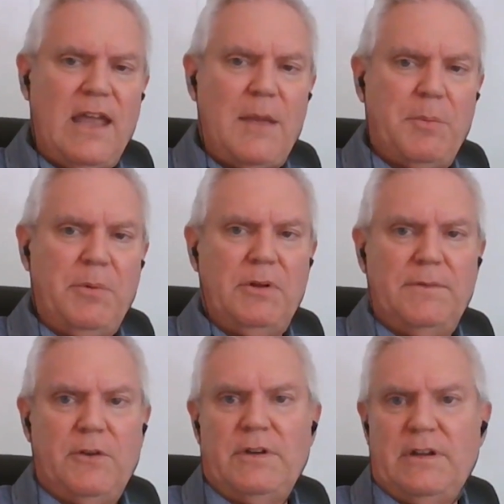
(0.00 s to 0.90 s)
capable
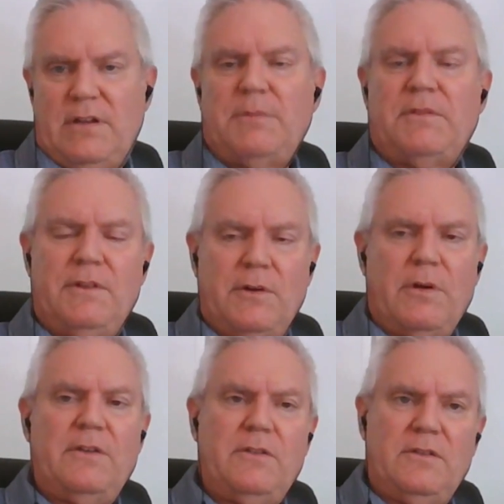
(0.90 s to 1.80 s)
of doing the types of
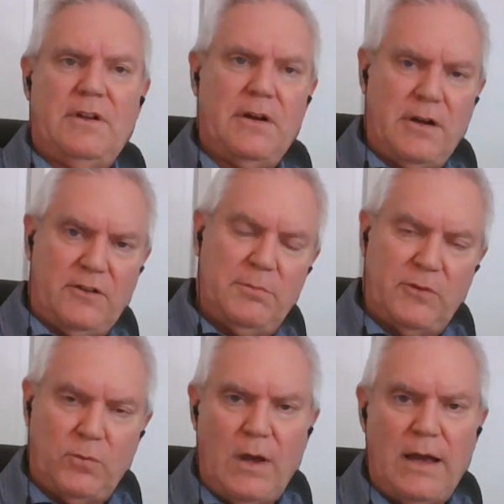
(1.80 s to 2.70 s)
integrations that our
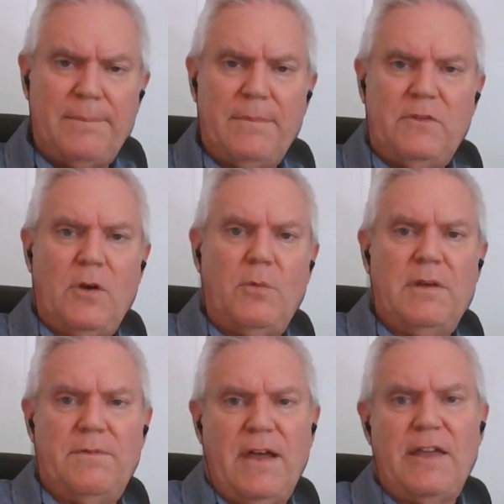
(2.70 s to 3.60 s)
customers want? So
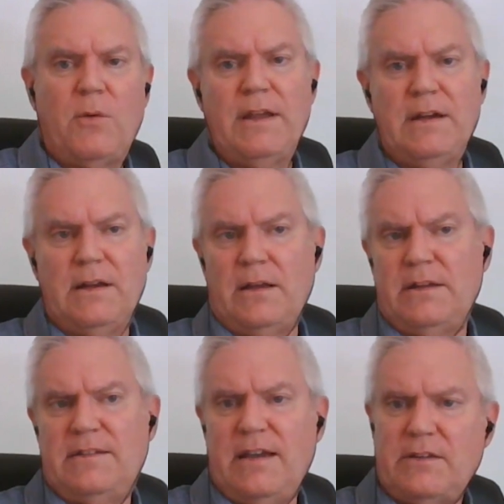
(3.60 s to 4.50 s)
we evaluated on
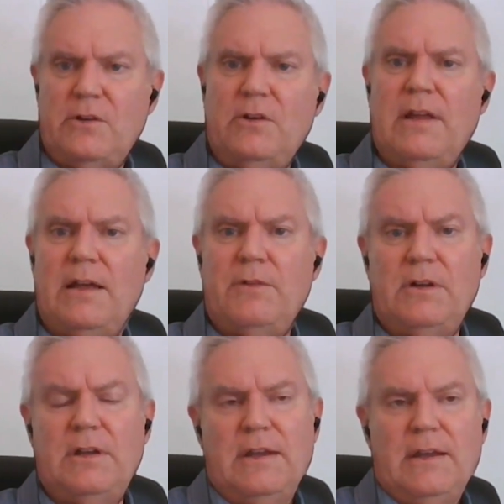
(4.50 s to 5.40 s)
the technical
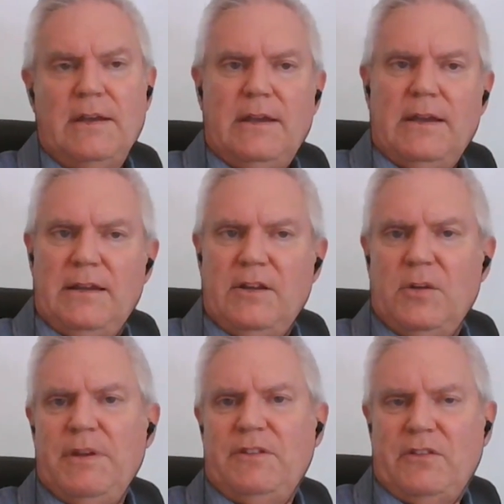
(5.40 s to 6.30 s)
level, and
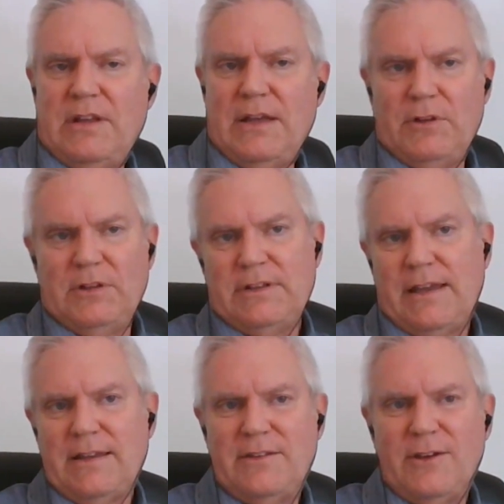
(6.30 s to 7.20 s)
then the business level,
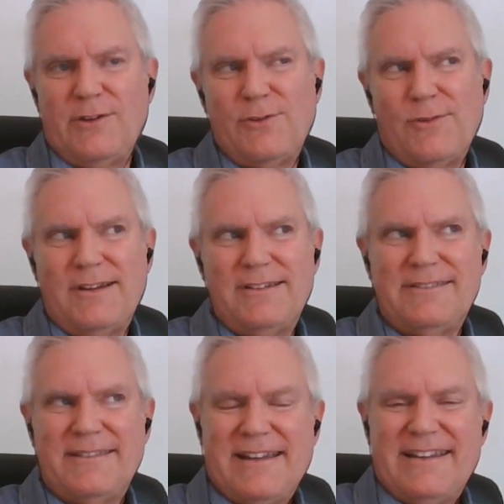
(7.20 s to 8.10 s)
I can tell
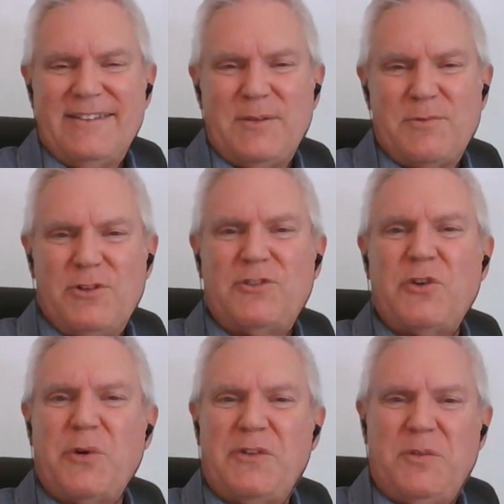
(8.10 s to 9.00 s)
you, some good
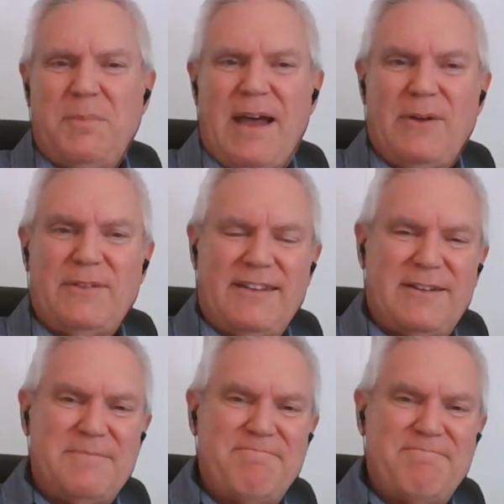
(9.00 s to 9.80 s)
stories about